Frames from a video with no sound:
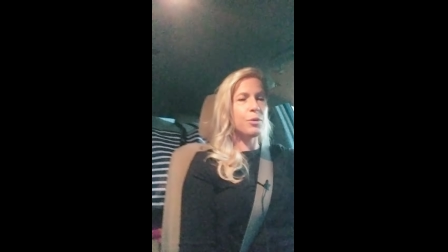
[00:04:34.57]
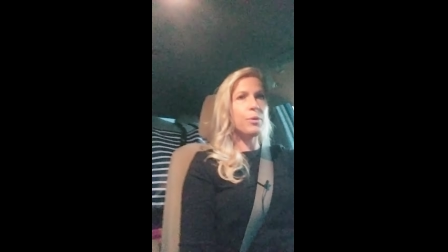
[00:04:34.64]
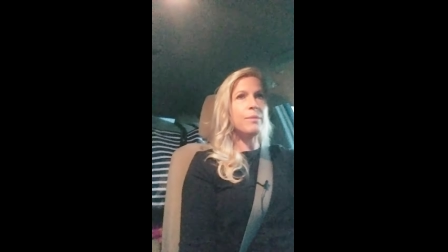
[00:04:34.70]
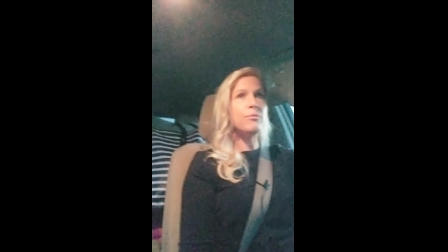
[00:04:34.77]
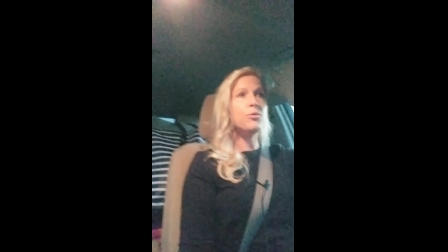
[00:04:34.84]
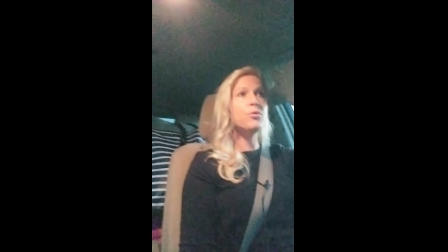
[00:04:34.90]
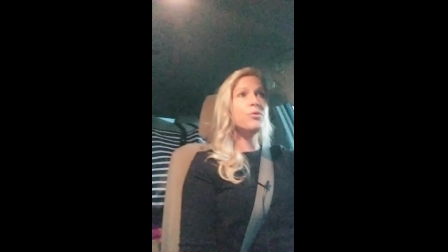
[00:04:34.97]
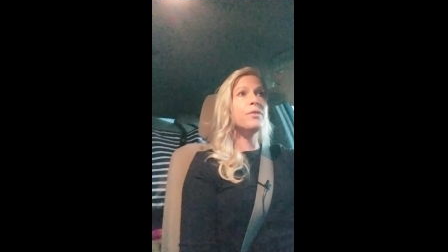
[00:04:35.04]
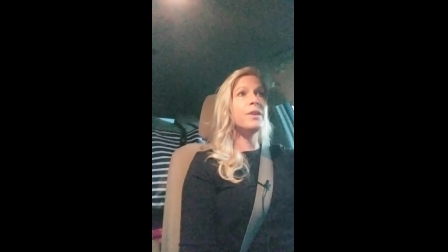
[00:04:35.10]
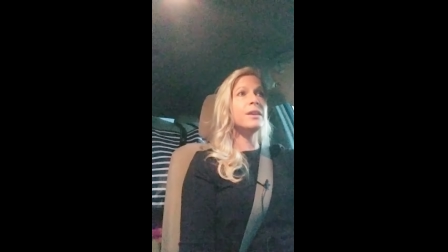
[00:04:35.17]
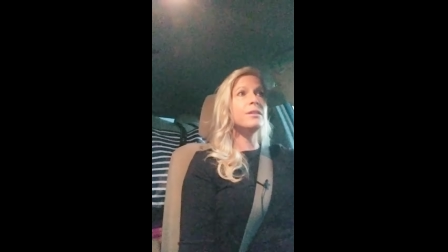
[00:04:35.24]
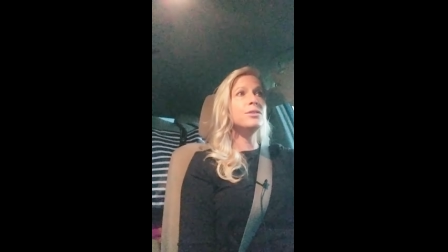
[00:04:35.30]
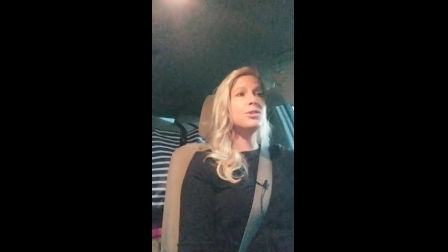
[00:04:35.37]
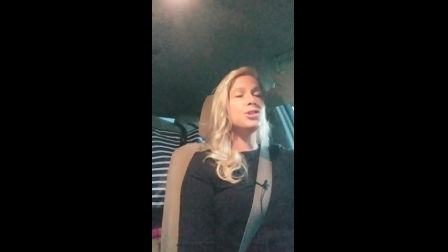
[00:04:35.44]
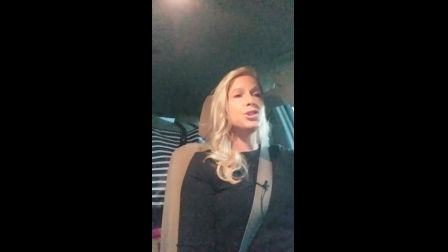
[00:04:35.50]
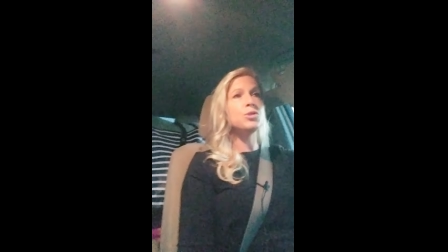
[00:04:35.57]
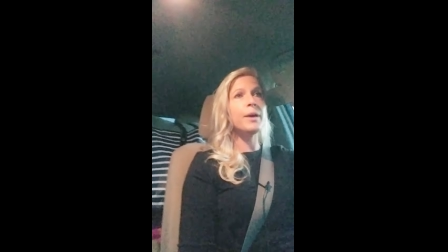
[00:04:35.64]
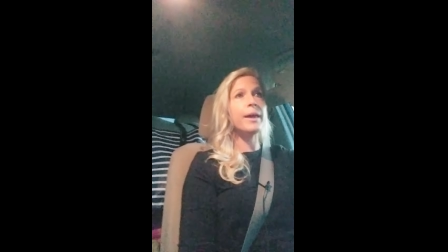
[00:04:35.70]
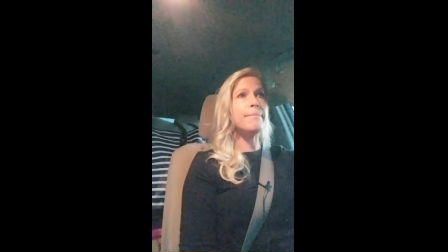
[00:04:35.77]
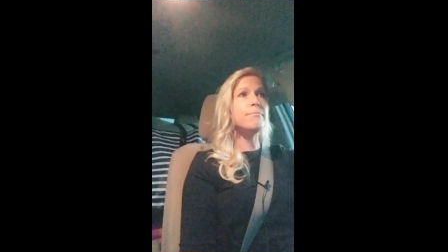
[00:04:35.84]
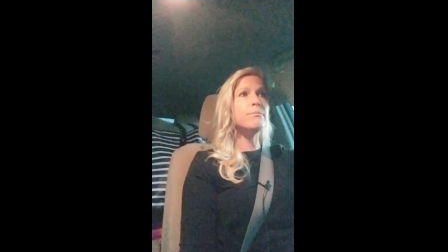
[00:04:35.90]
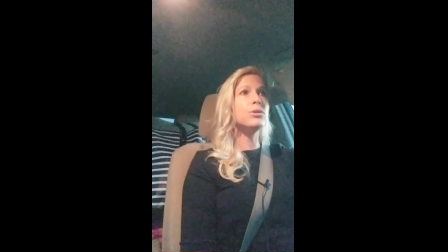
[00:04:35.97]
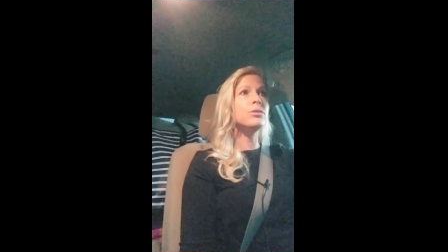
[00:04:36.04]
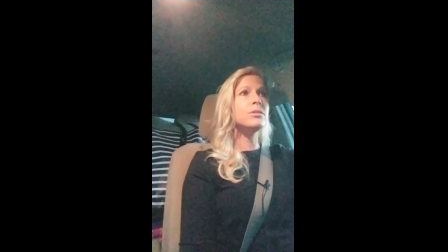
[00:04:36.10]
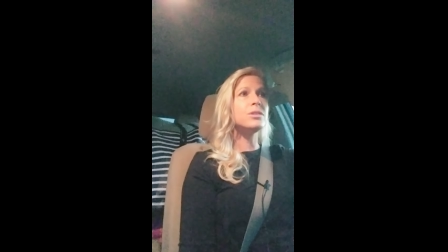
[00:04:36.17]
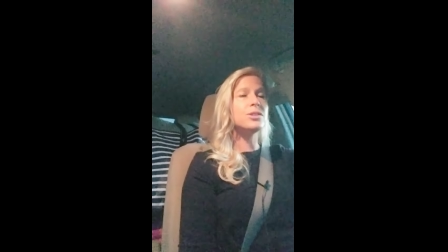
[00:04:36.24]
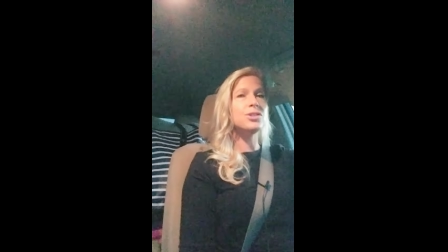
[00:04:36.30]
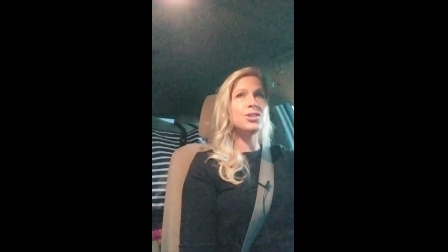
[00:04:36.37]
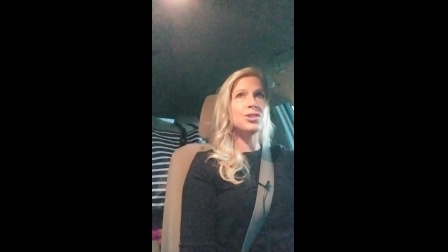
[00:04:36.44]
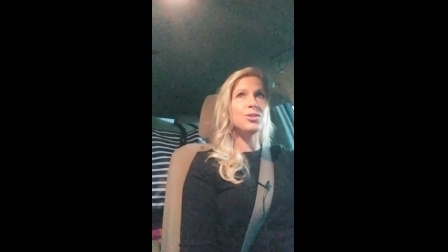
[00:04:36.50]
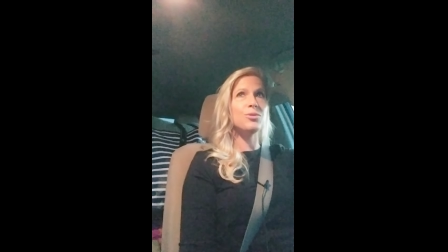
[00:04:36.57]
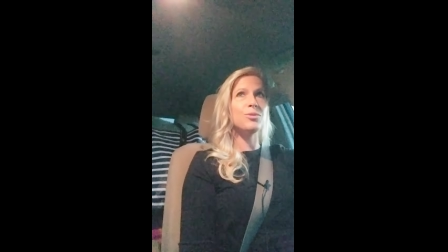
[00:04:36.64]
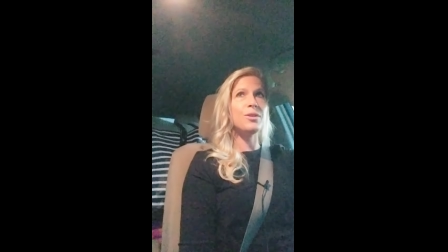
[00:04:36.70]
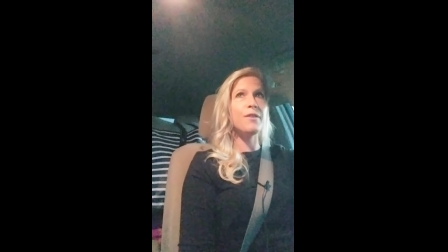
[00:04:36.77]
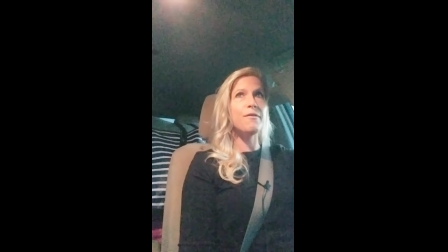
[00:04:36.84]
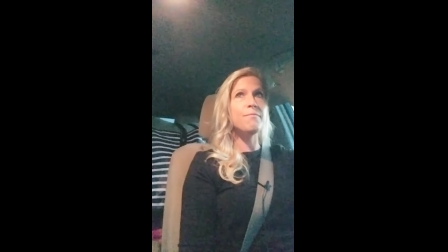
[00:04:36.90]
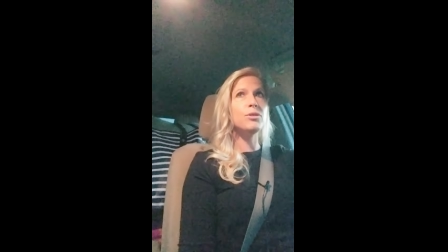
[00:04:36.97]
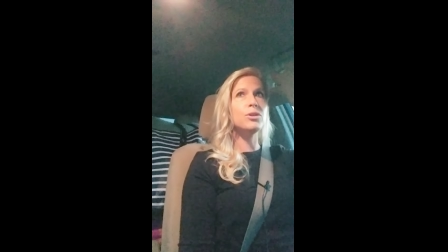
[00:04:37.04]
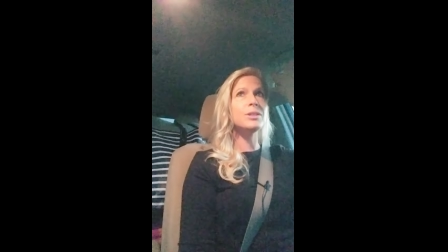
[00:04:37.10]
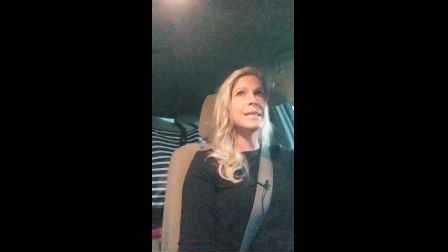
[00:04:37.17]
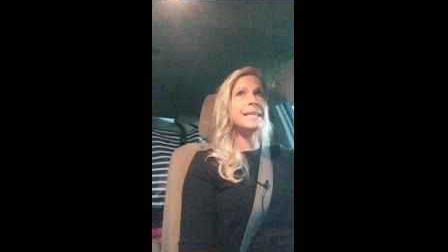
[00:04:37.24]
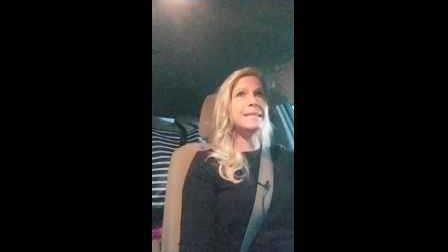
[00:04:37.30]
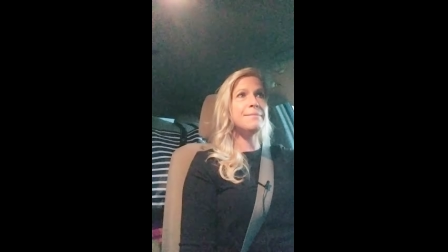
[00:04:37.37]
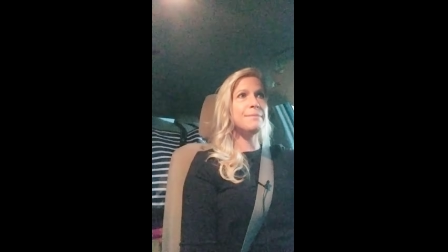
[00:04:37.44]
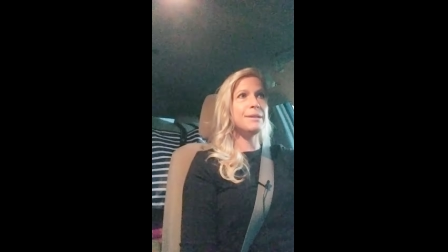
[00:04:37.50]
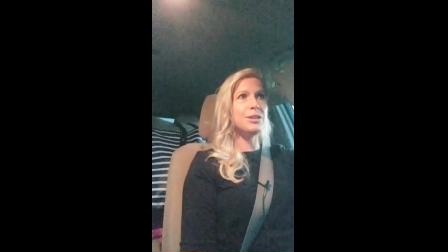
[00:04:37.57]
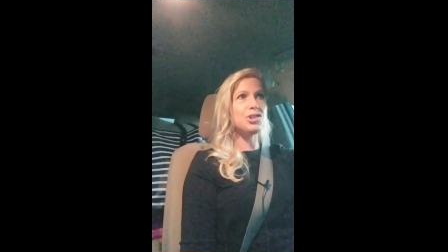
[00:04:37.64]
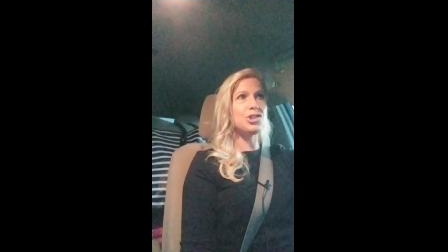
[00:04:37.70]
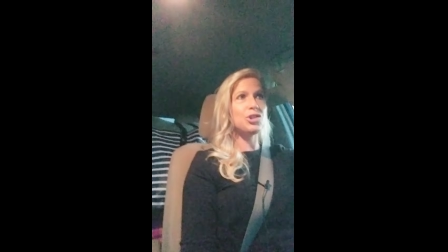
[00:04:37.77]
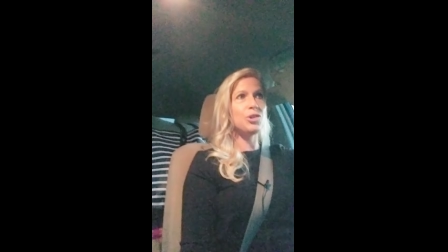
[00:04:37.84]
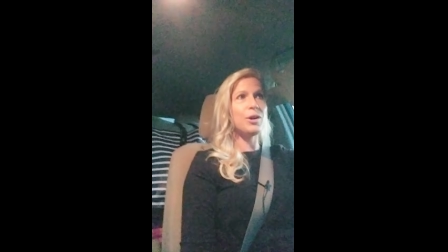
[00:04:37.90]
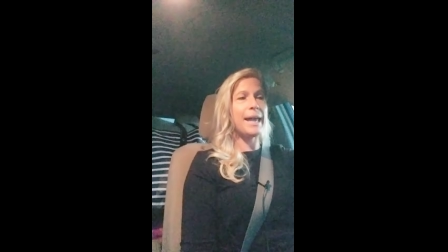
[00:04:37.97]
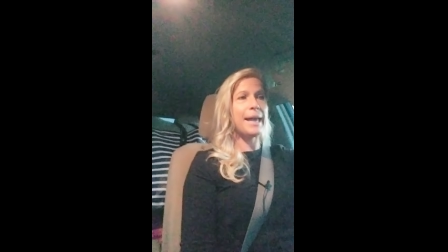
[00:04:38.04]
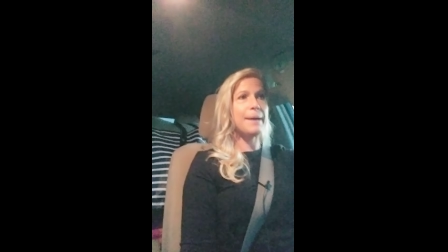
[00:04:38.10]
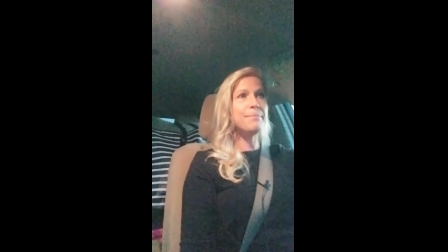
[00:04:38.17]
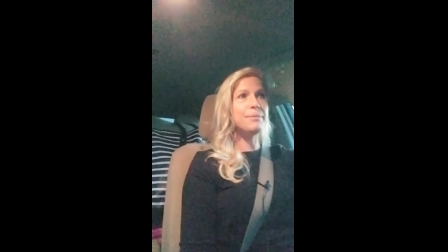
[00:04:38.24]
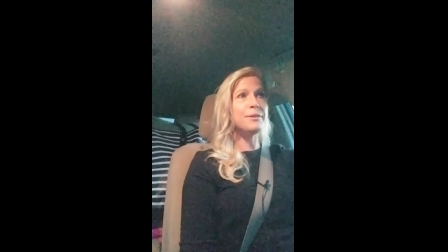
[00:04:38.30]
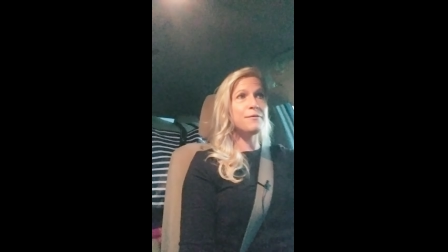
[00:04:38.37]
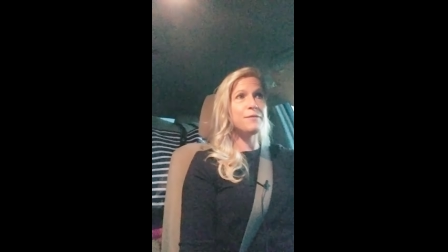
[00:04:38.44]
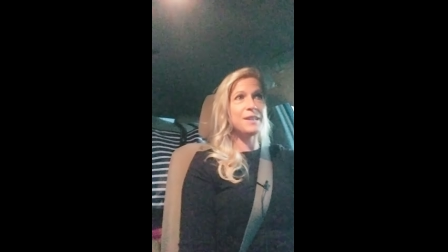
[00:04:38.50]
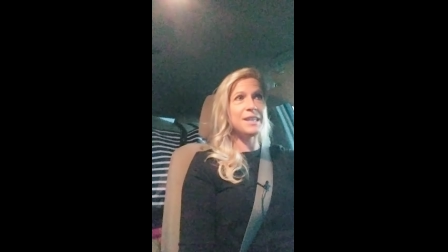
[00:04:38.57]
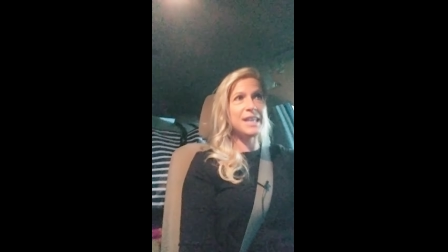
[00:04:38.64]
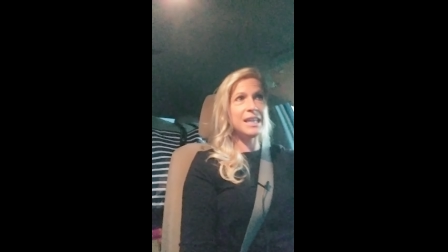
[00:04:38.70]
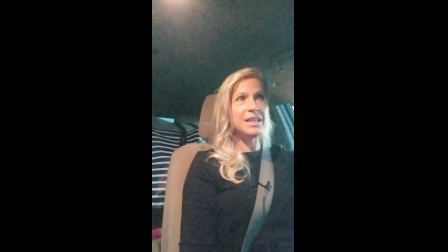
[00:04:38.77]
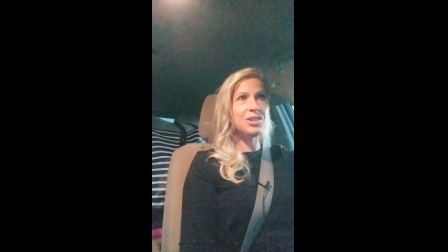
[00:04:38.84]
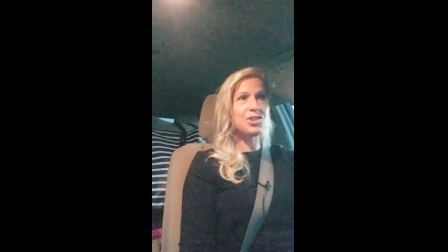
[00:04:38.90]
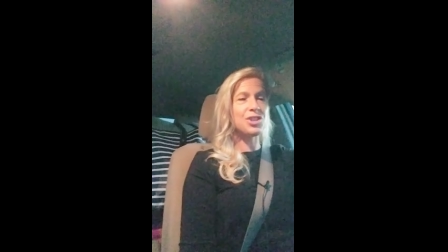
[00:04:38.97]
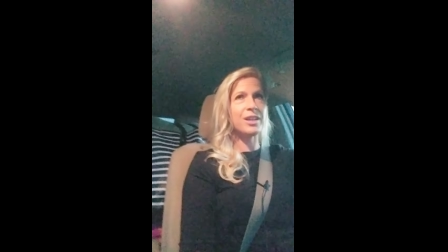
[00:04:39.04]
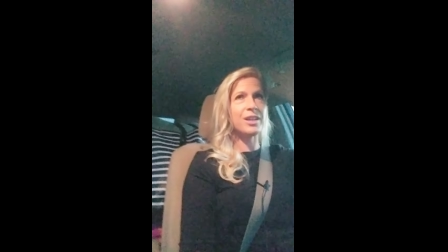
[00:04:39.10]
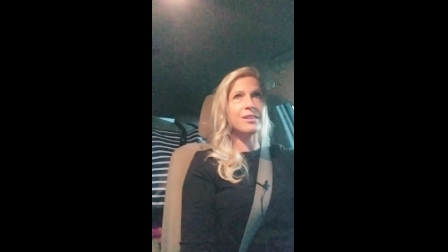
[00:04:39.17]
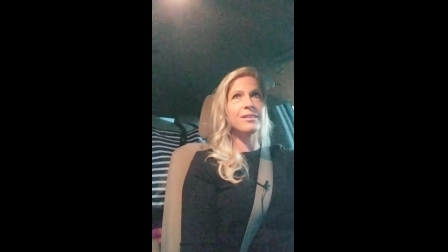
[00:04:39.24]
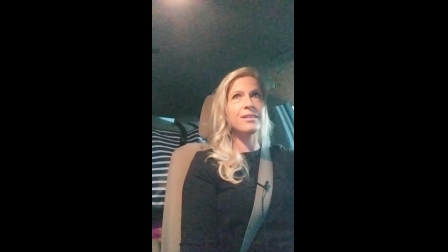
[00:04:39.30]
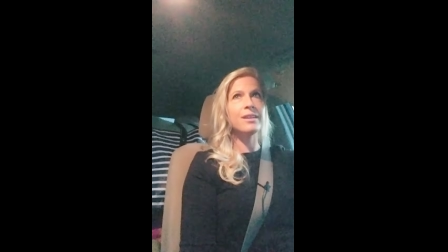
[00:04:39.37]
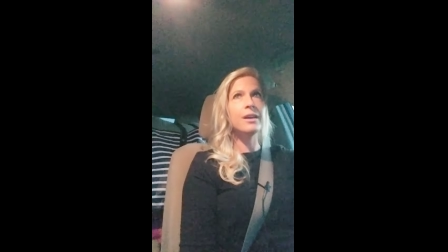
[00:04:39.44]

We move into a multitude of multidimensional amplification